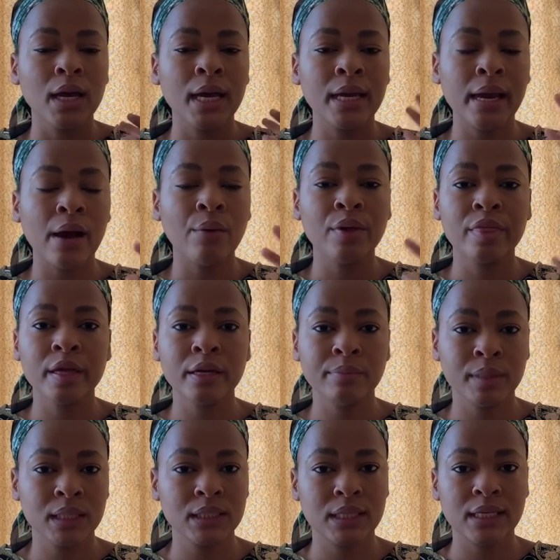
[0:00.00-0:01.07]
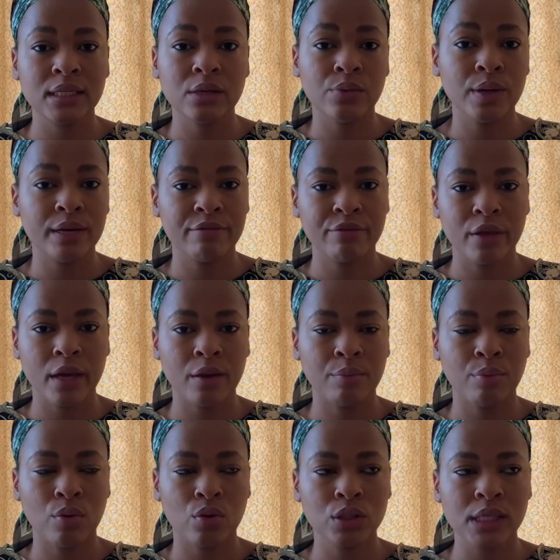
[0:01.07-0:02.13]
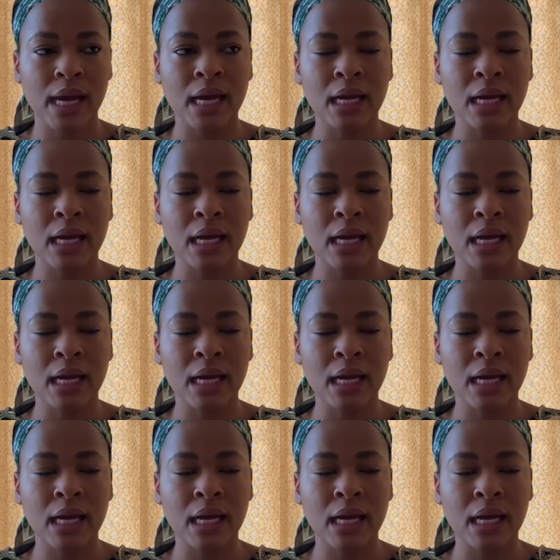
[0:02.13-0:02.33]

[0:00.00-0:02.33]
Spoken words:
an hour 30 minutes later we left the airport.